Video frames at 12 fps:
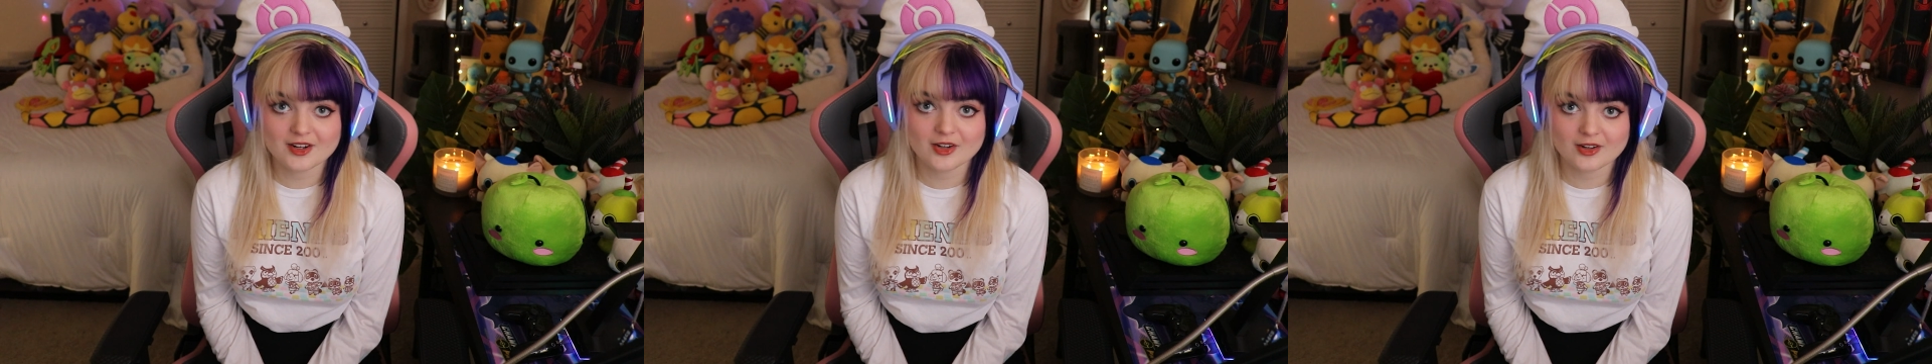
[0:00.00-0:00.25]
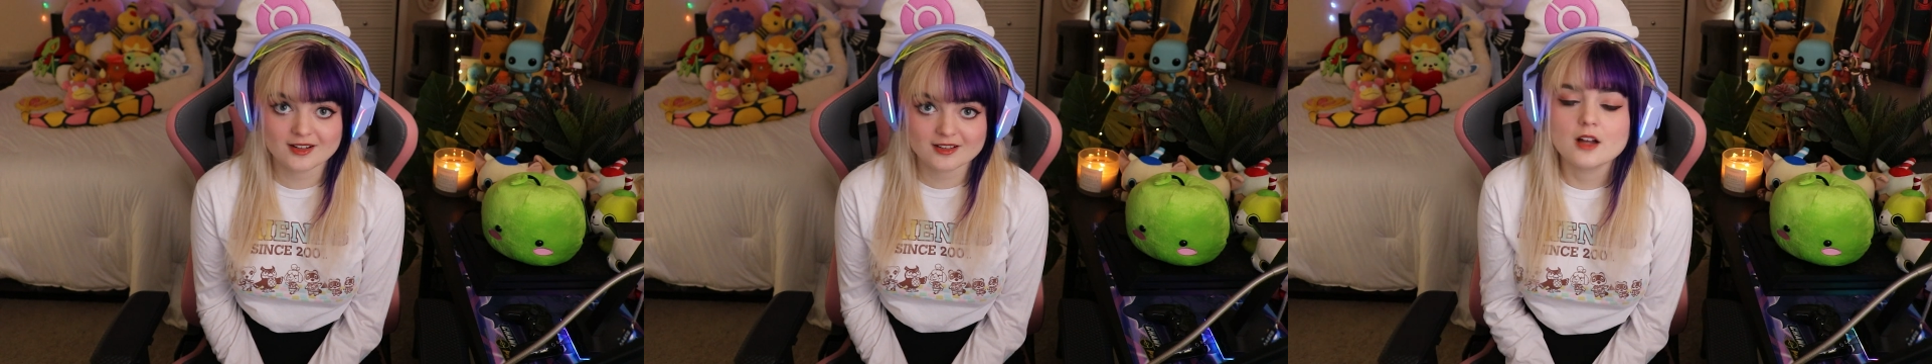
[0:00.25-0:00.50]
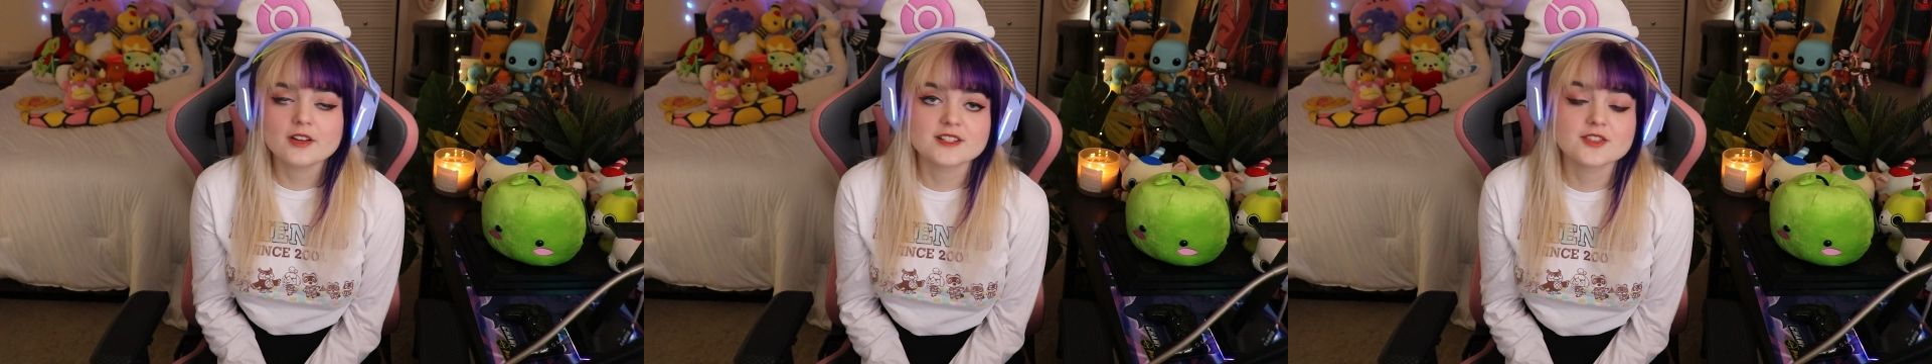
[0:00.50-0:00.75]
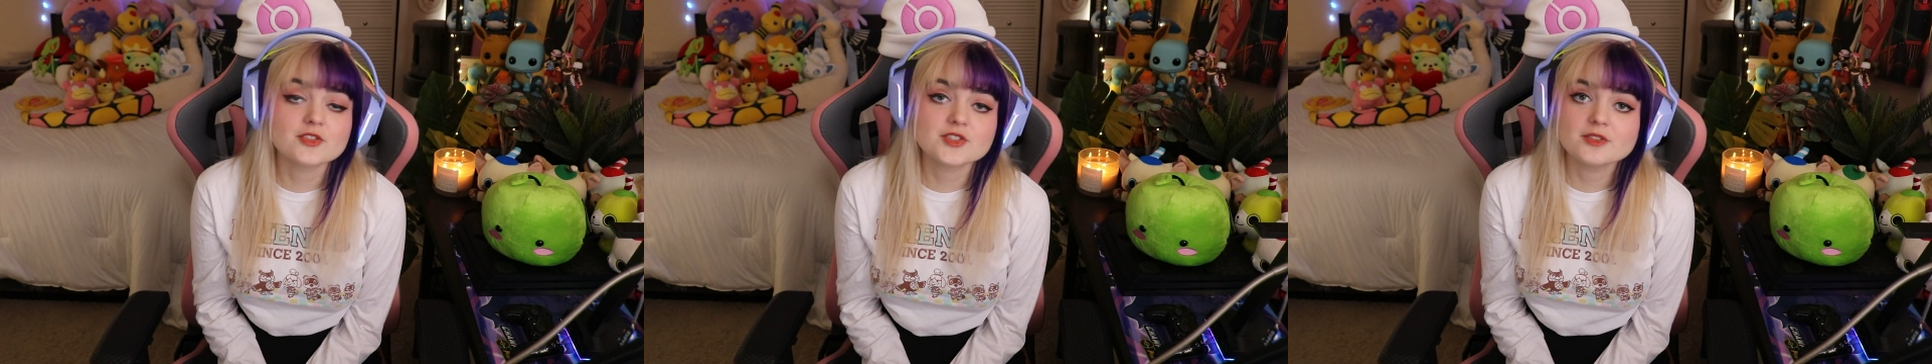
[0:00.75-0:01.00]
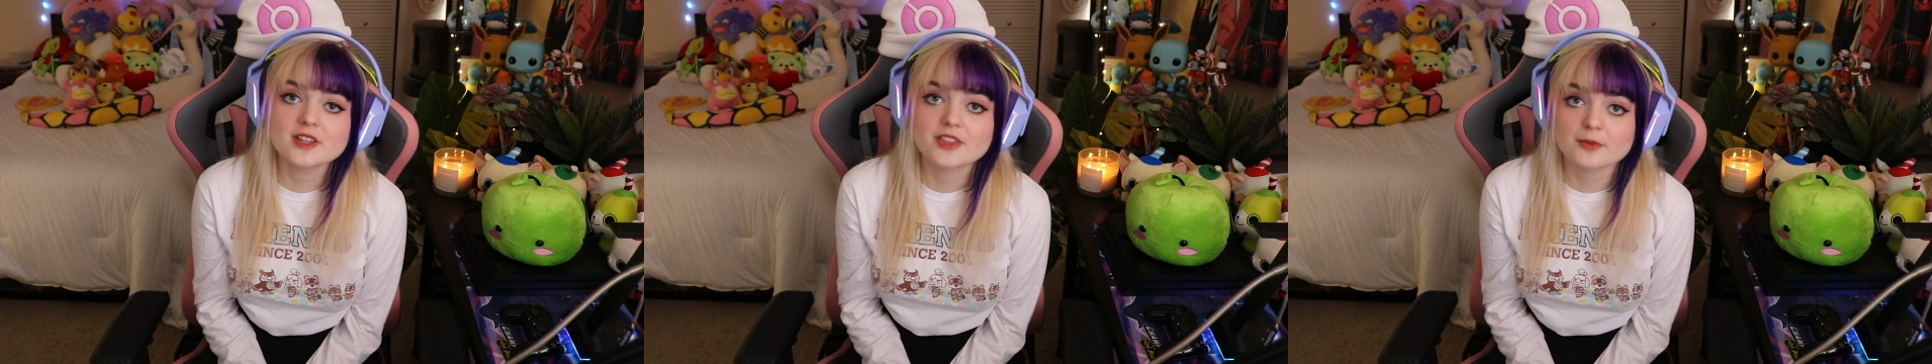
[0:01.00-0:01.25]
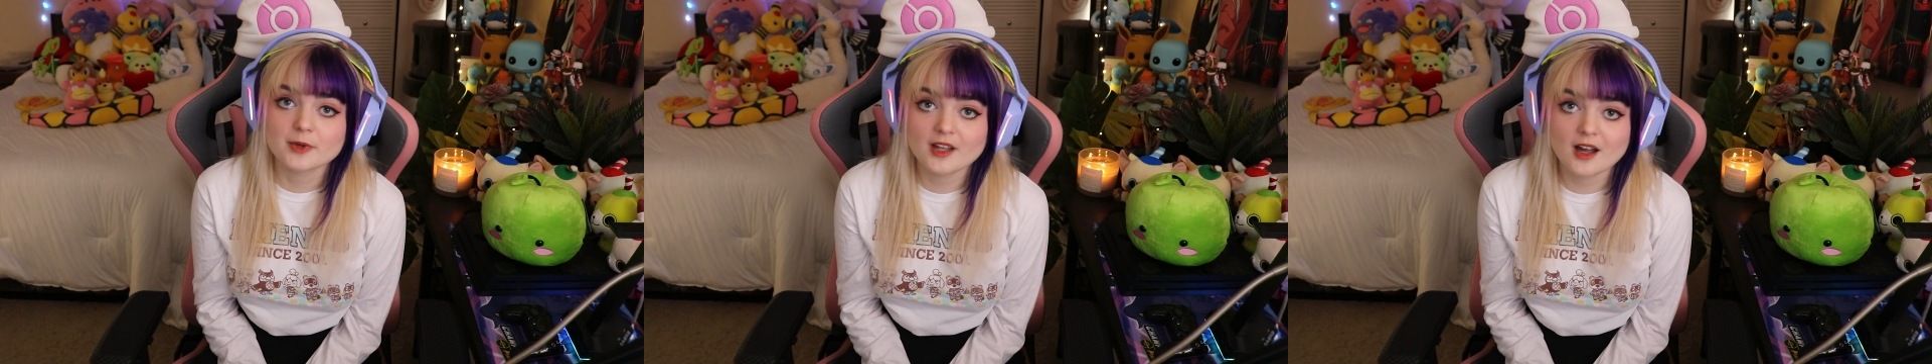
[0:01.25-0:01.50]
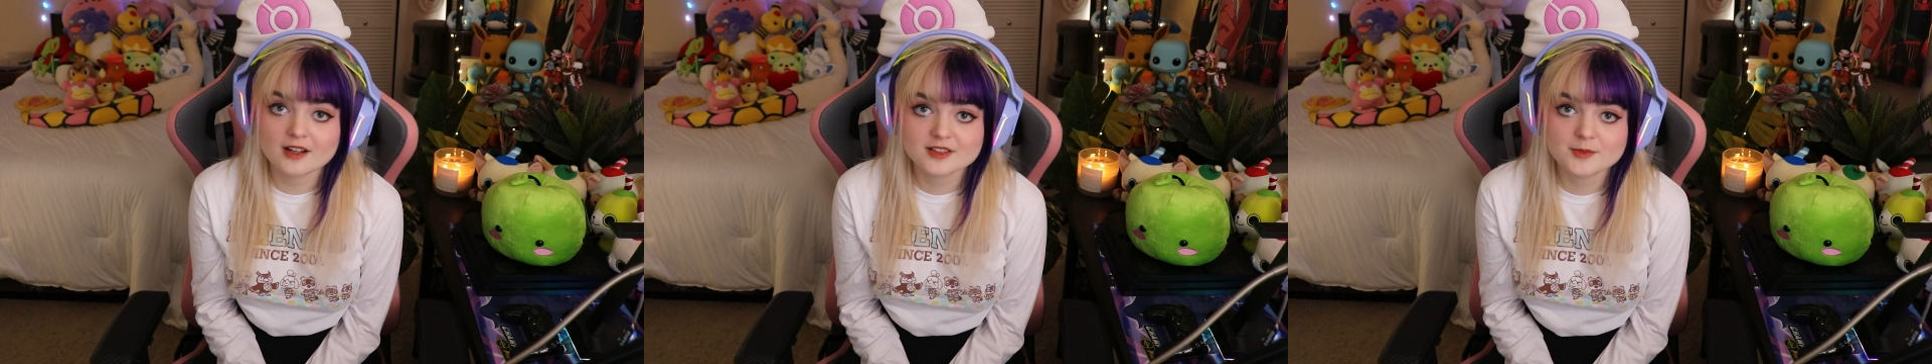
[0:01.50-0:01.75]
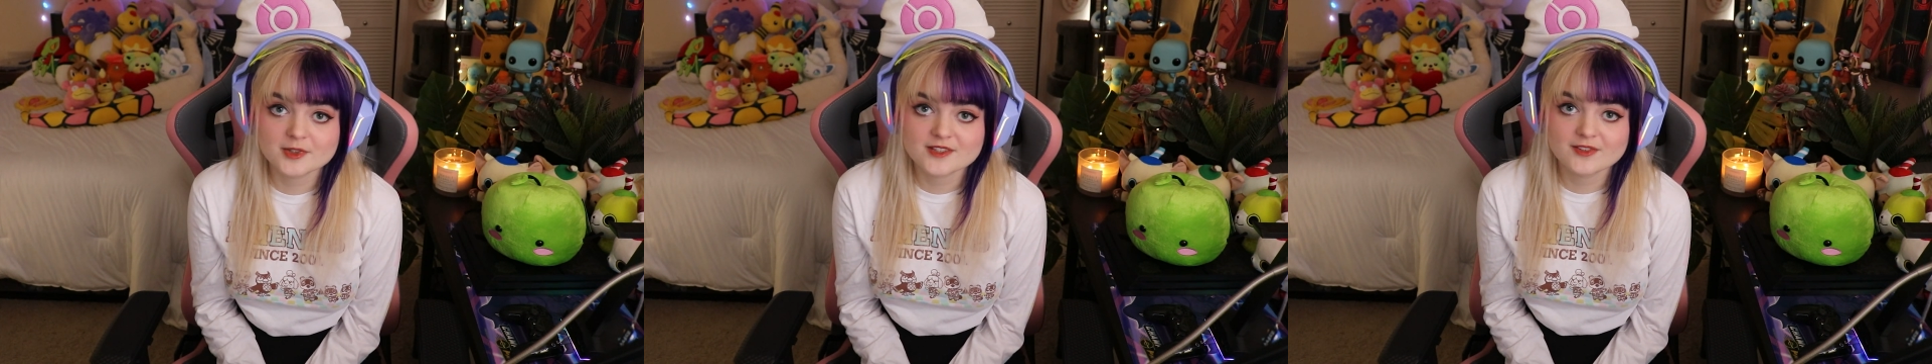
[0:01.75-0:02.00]
her. Okay, so there's only 3
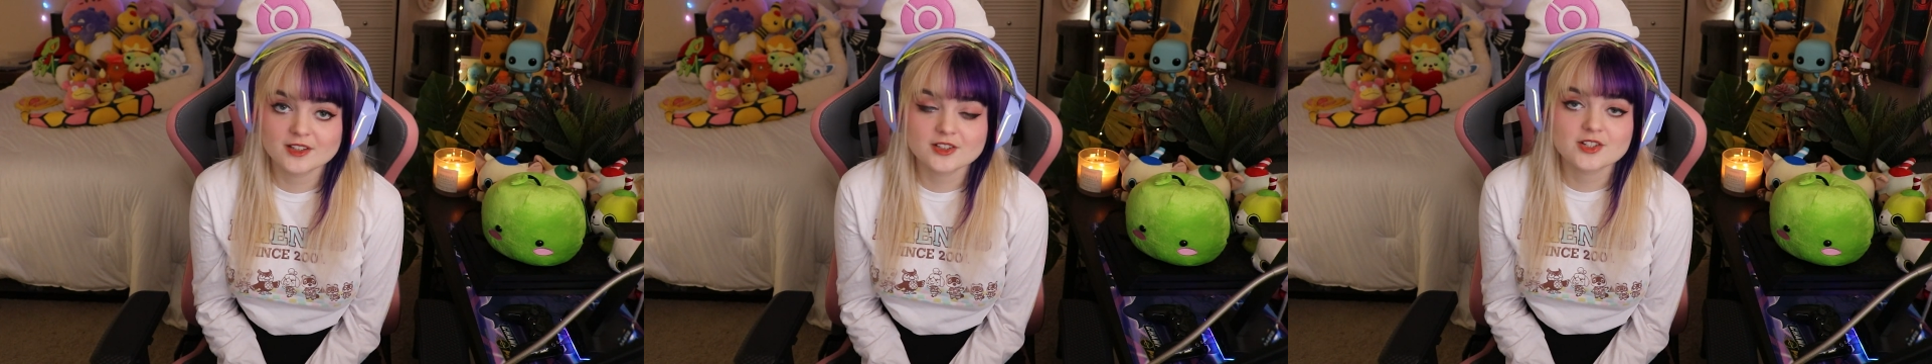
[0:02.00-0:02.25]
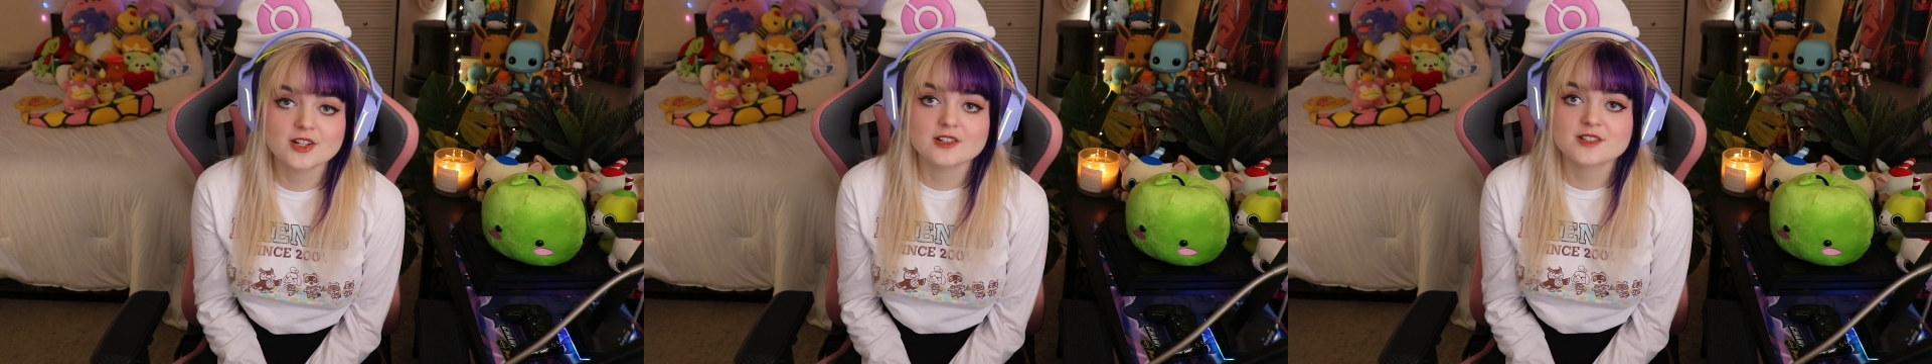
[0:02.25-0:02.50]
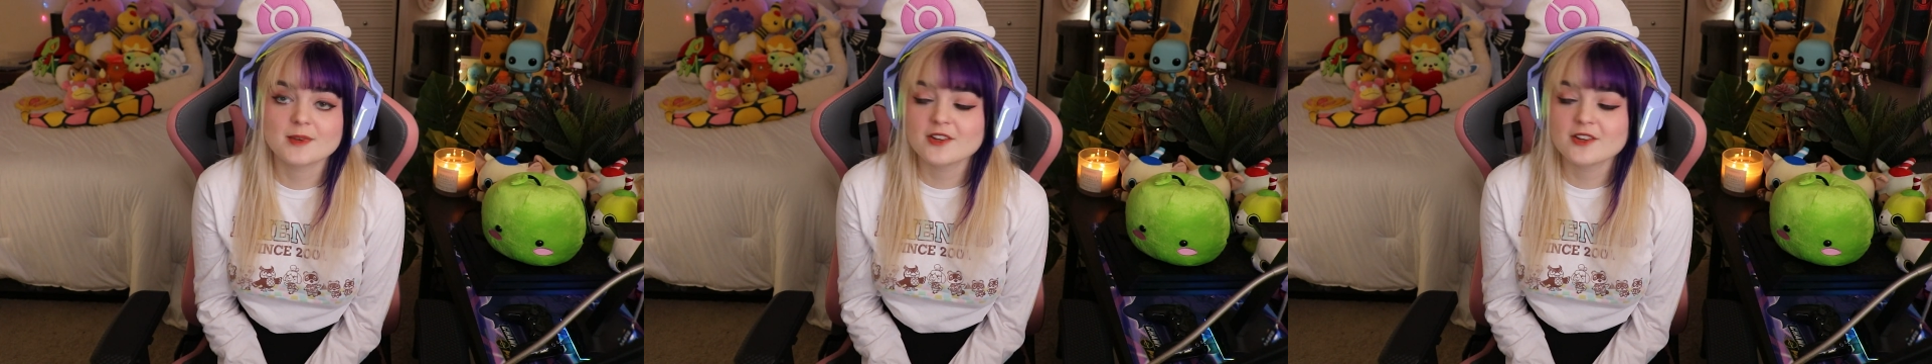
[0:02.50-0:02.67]
octopus villagers.